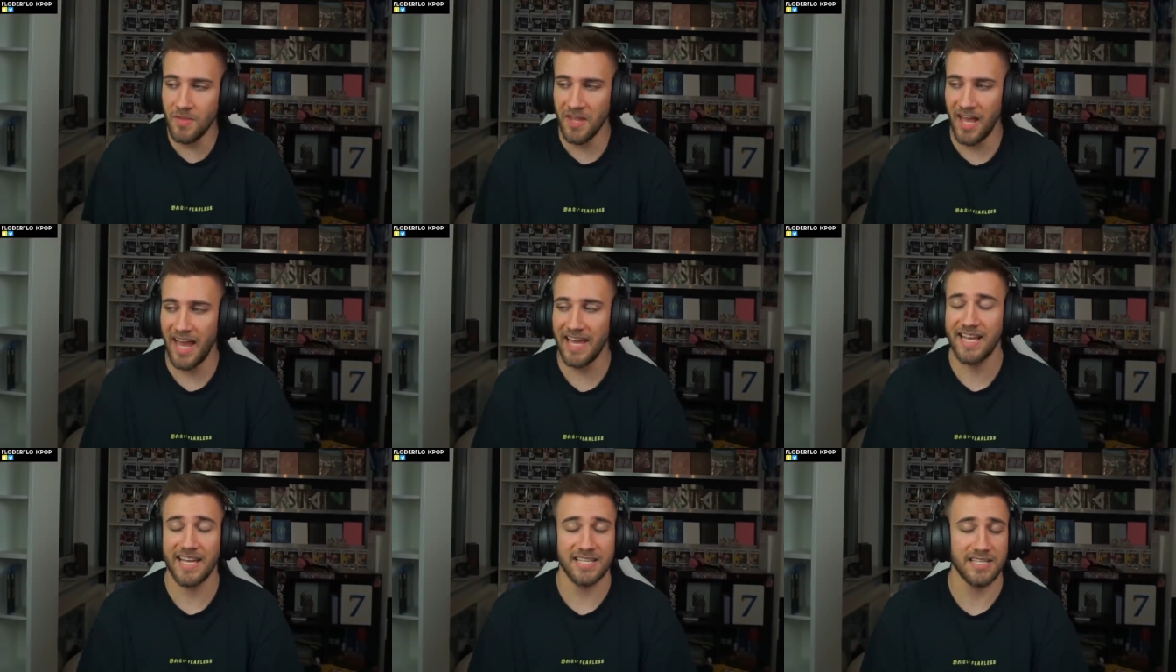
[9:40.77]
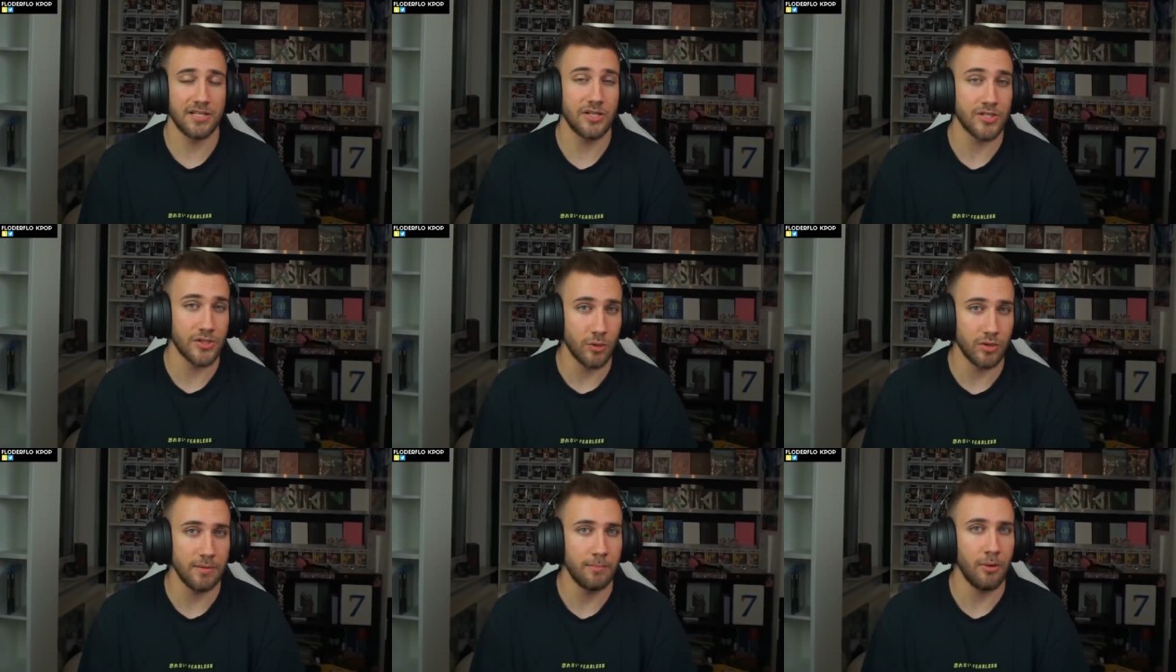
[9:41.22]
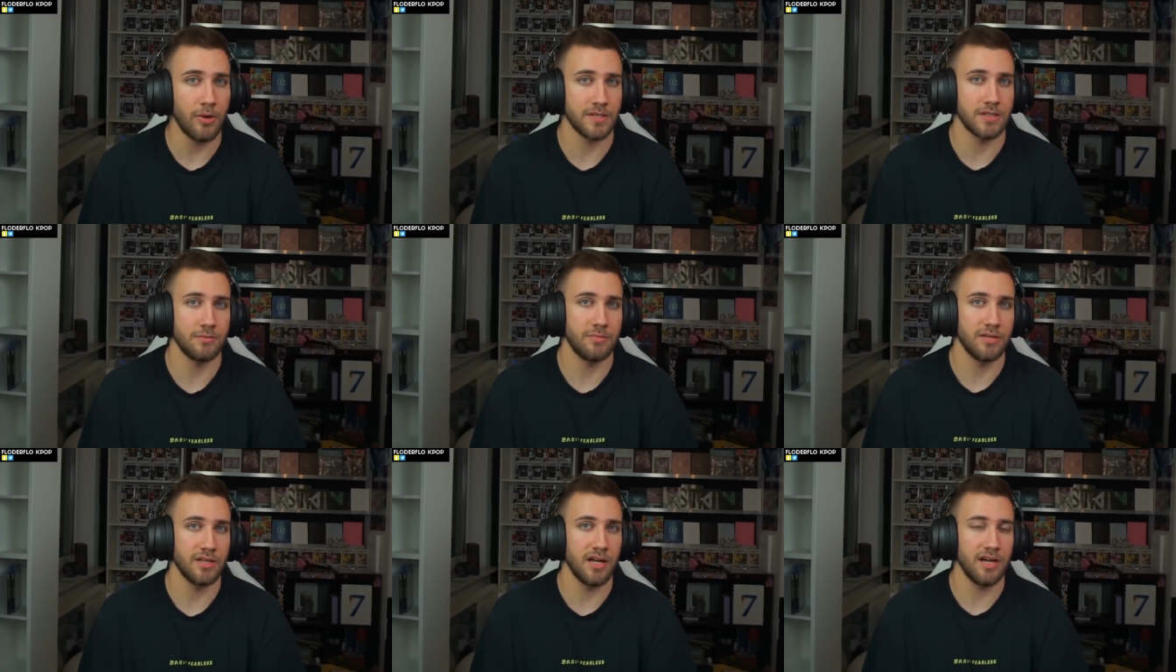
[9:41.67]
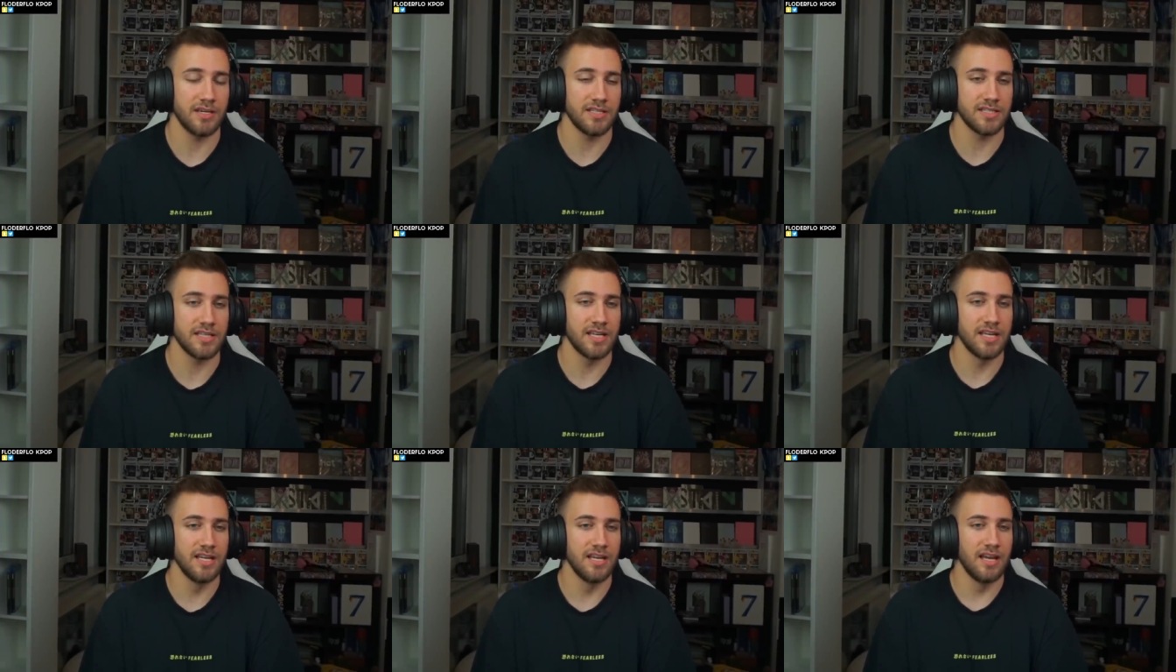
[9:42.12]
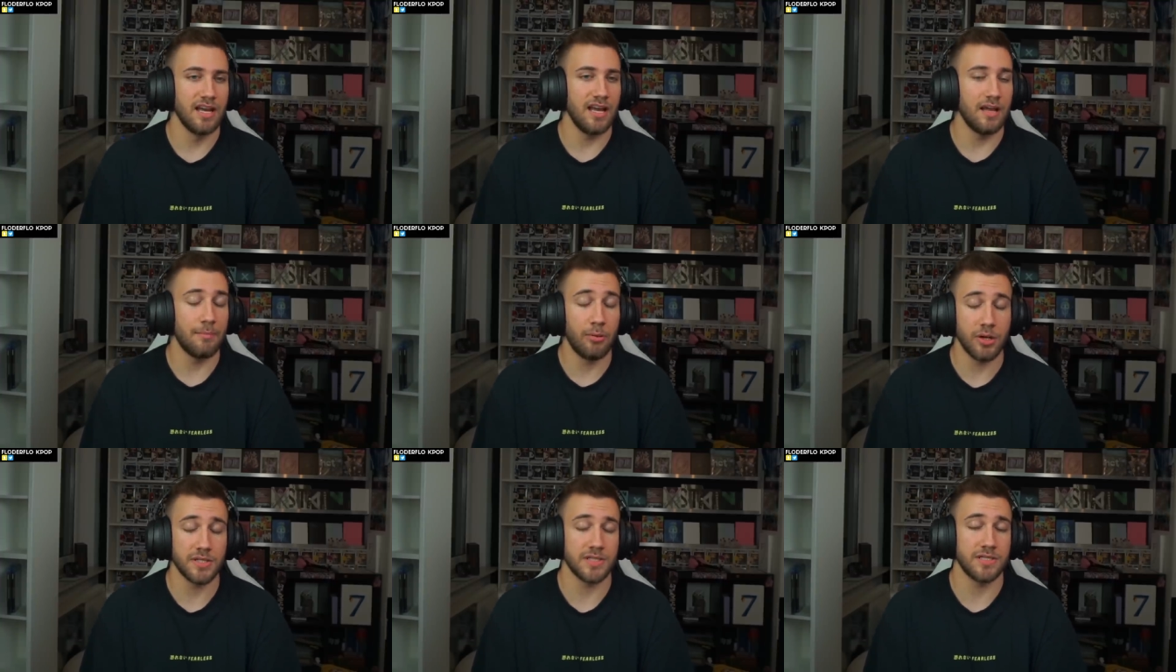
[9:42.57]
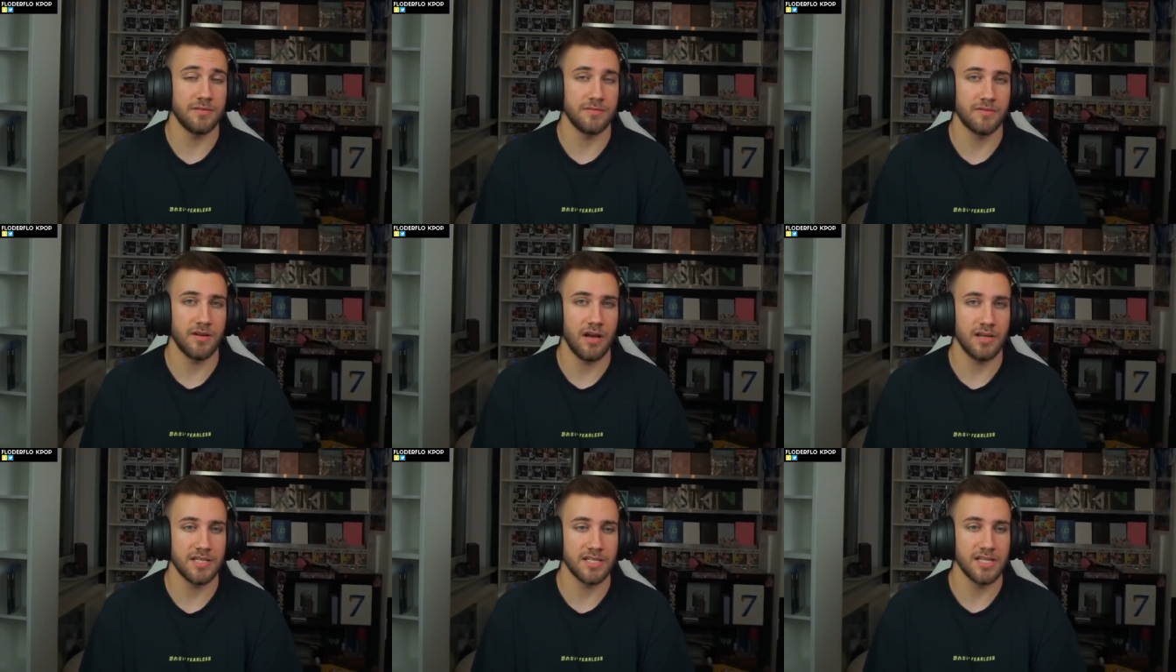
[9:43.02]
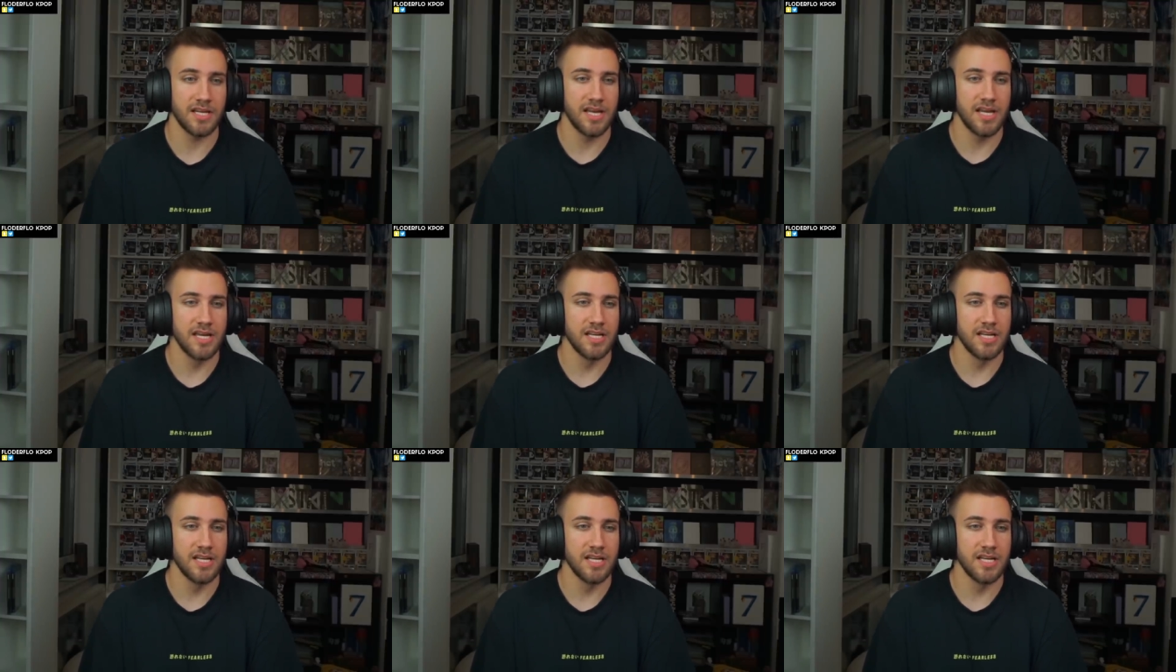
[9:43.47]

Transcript: I guess it is only possible, guys, positive, guys.